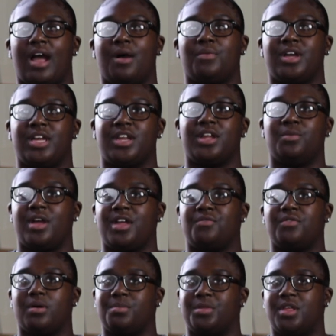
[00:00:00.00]
would get away
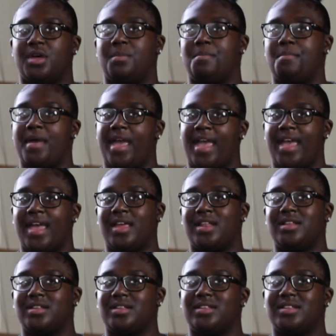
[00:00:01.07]
from the bad
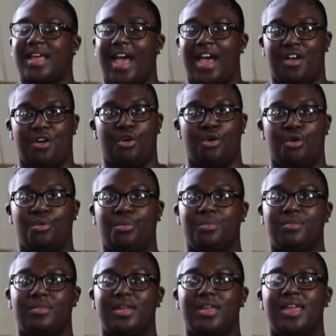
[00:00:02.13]
at
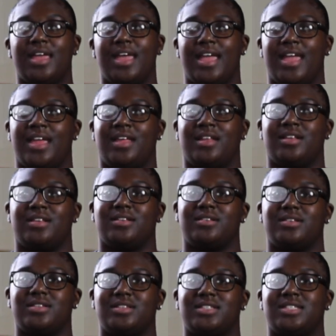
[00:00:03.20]
home, and
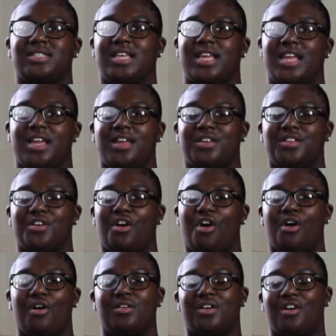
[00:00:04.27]
seeing
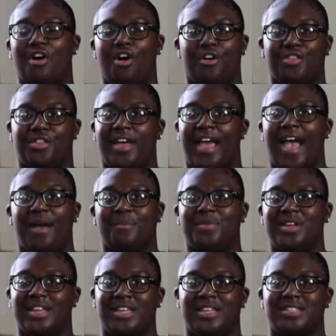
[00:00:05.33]
all the
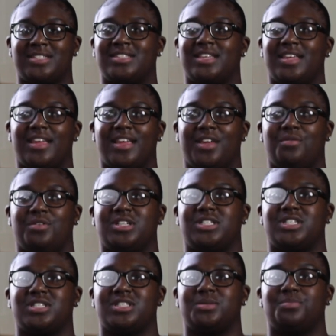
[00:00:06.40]
happiness, it would
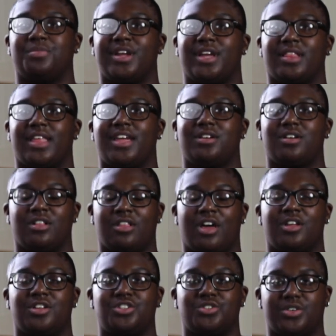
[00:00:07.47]
just bring like a
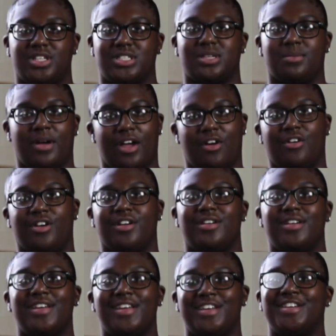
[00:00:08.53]
lot of joy to my heart.
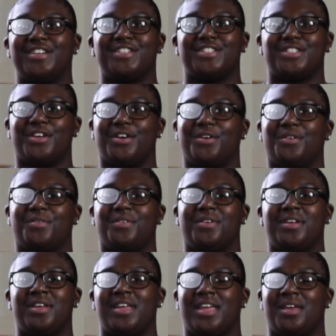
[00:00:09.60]
So
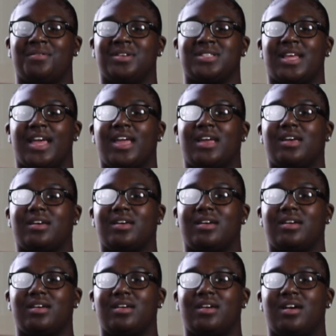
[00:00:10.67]
it was like
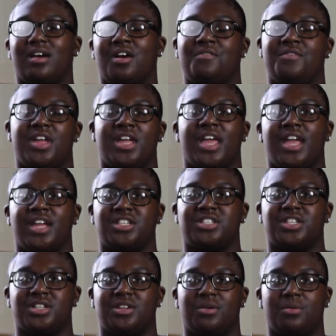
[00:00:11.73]
a
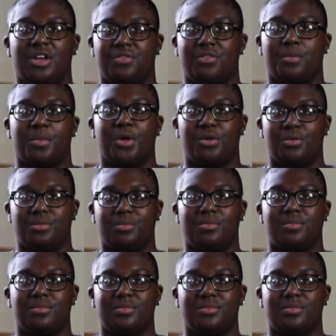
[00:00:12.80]
vacation away from home.